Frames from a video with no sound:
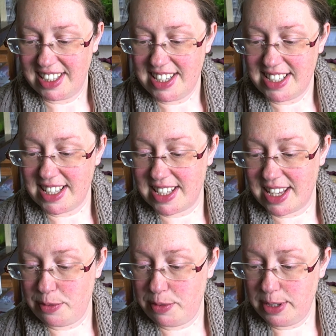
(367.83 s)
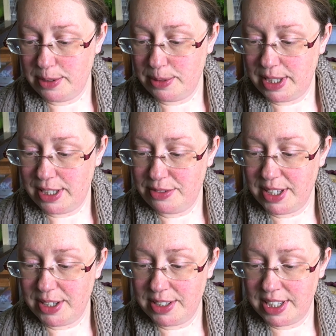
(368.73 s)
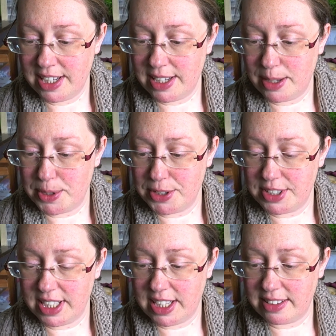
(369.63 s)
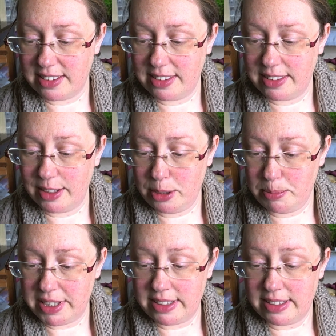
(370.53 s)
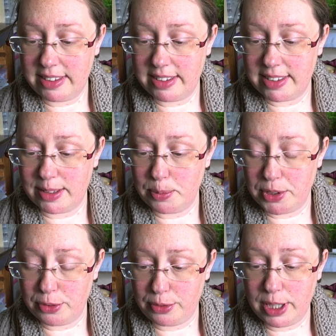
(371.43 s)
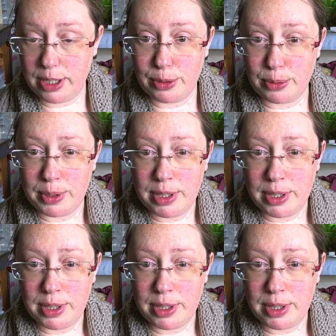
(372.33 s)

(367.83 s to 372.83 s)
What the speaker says: says, if you love the Honey I Wash the Kids soap, then this is the one for you.